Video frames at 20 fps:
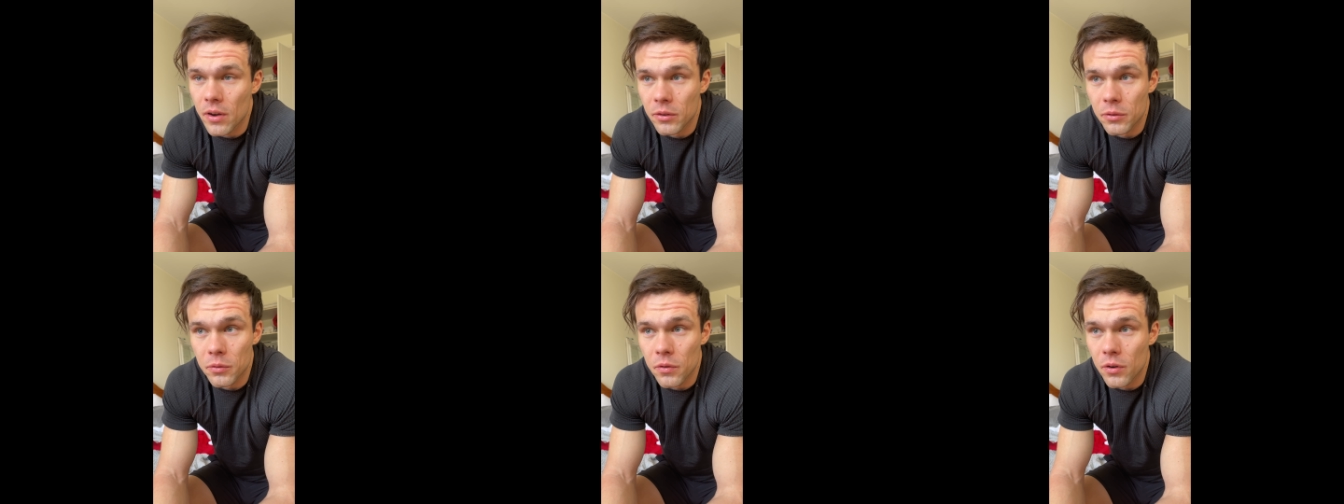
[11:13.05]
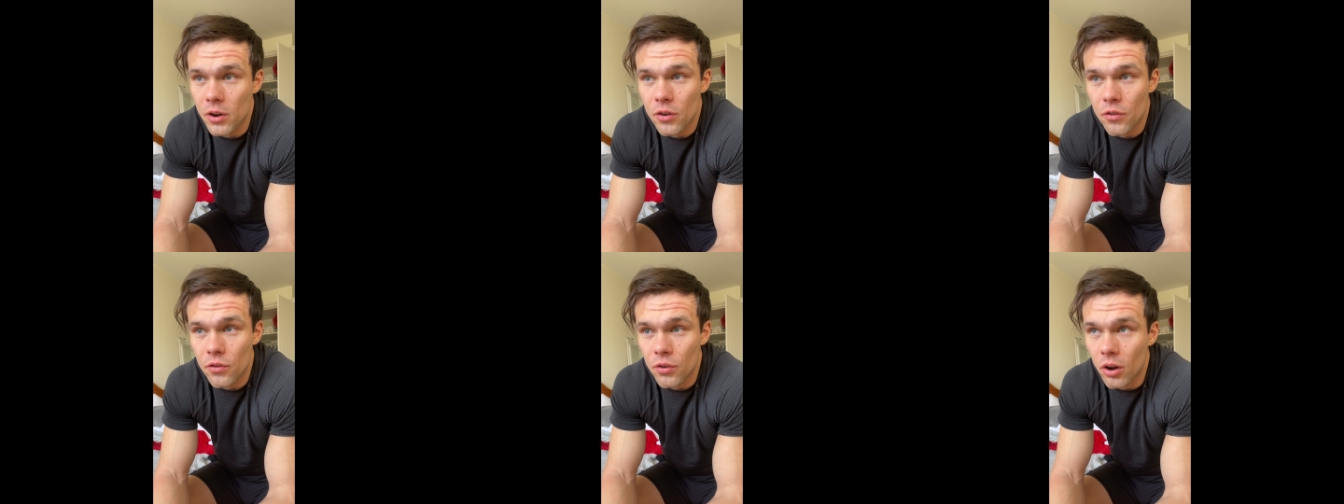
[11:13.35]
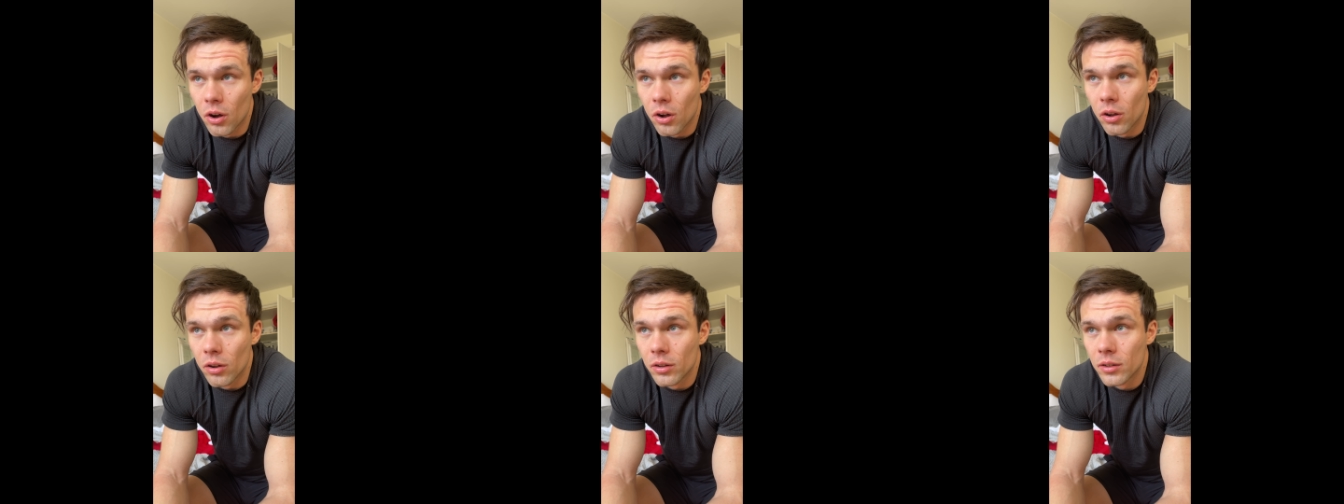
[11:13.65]
have to fucking
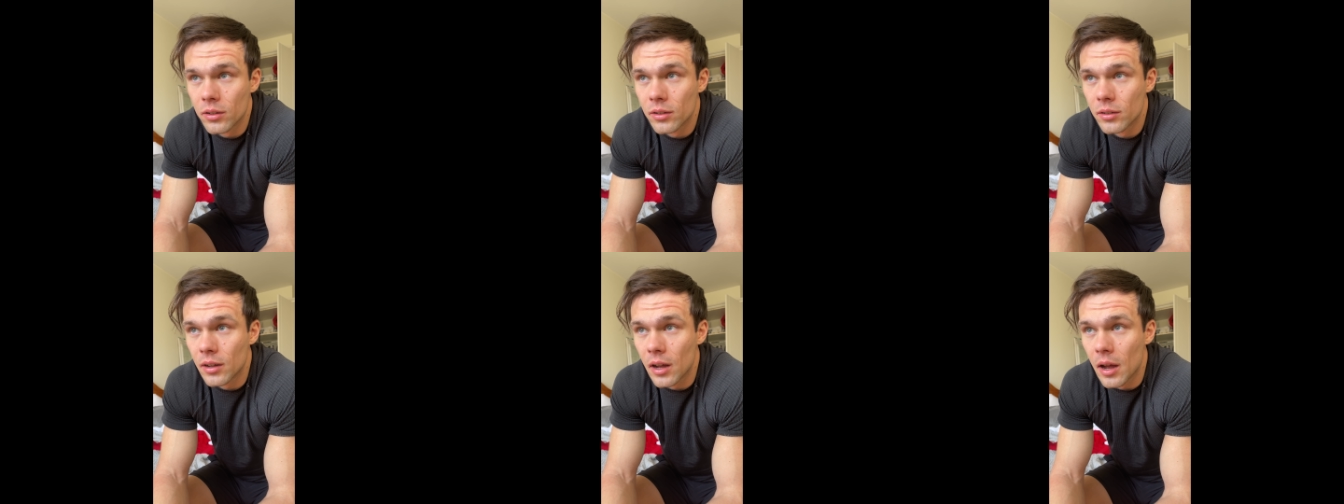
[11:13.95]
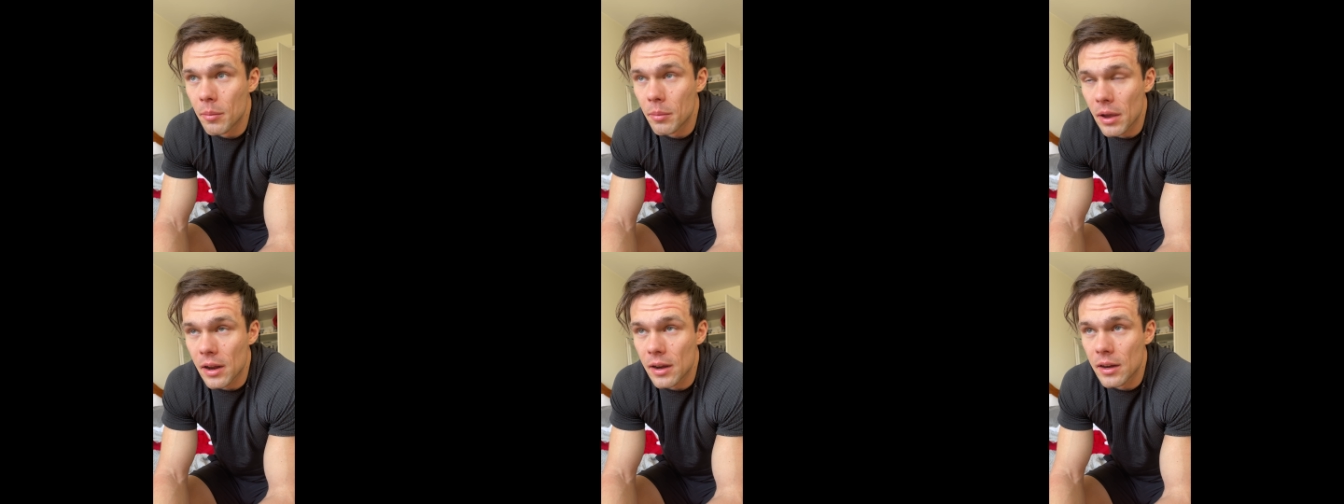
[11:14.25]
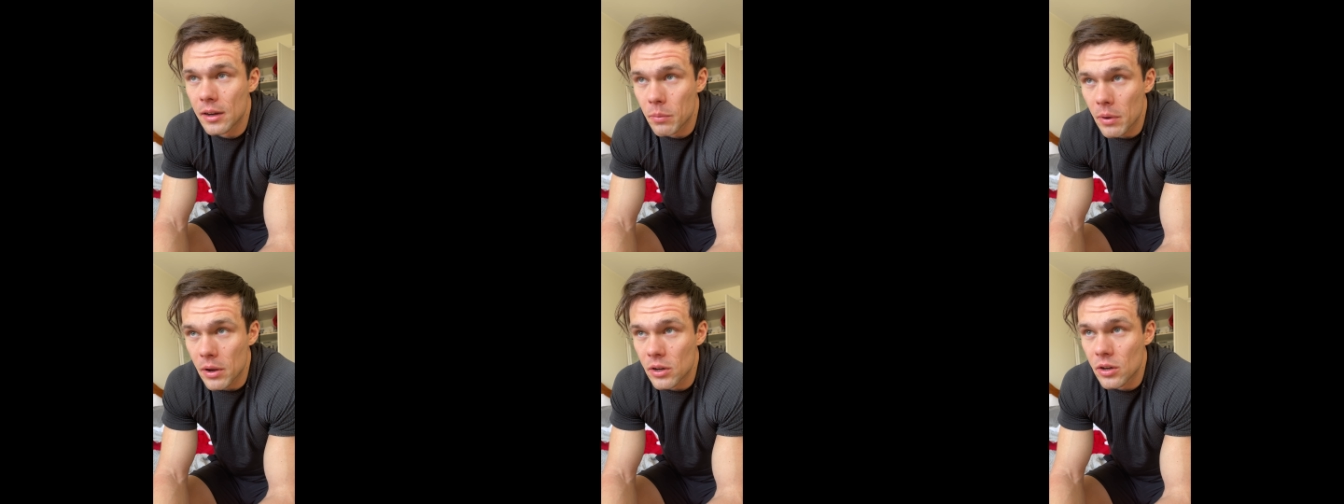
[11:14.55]
crawl, I'm getting
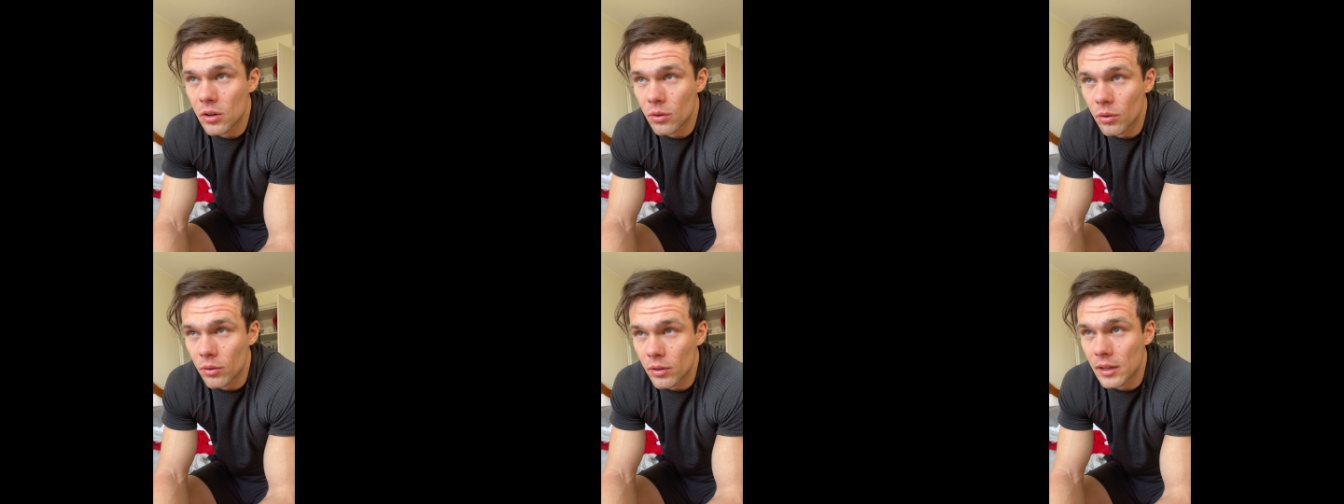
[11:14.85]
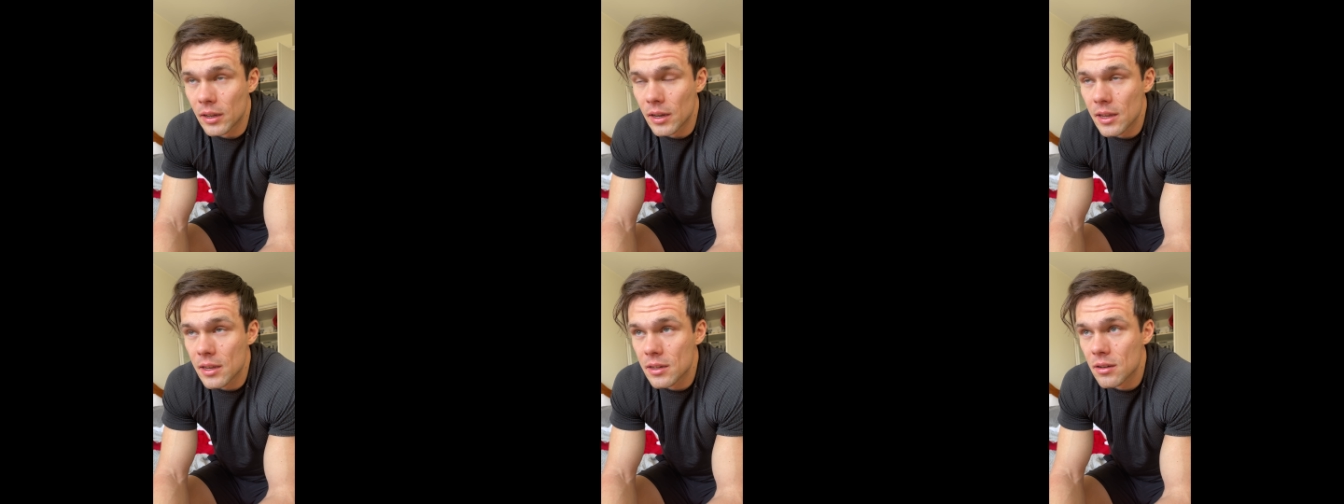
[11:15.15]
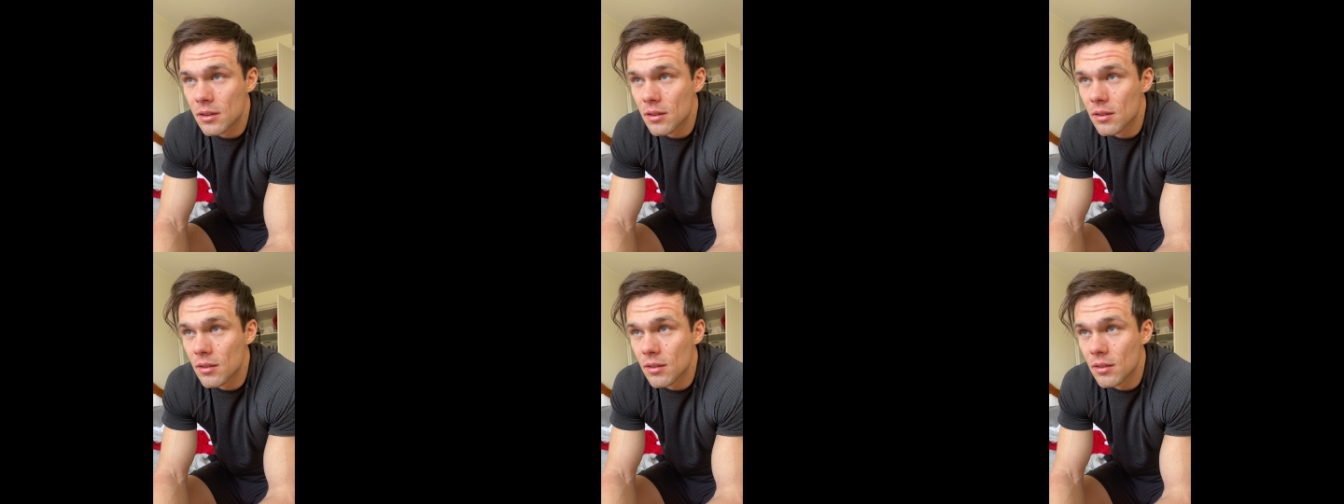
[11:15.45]
20 done at
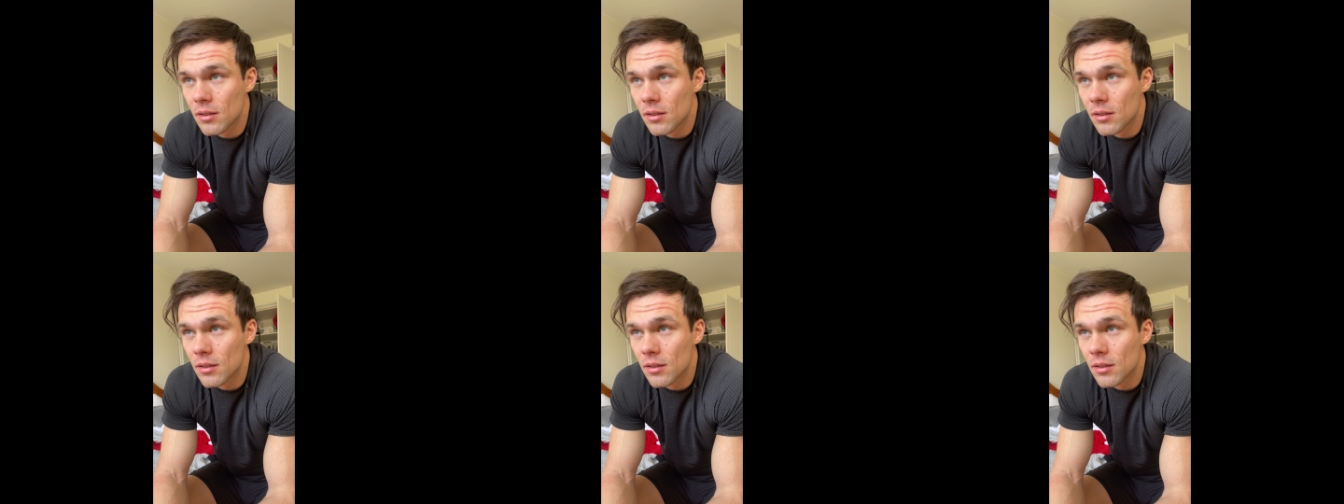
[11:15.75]
least.